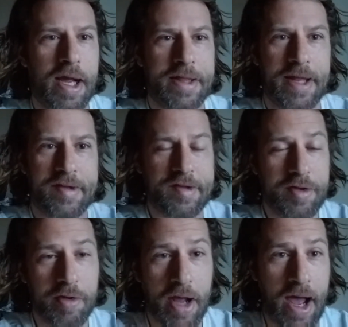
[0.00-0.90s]
unless
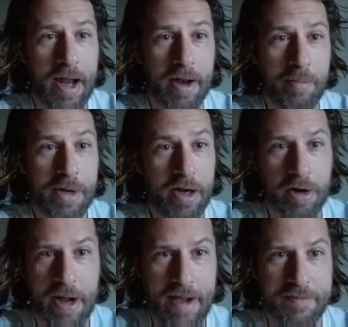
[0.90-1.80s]
you got a better
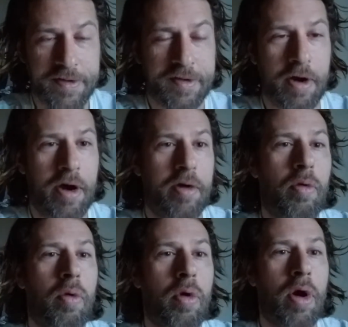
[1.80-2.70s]
graphics card
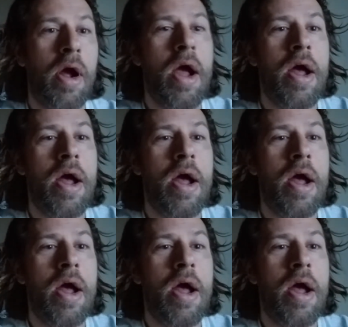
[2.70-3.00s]
or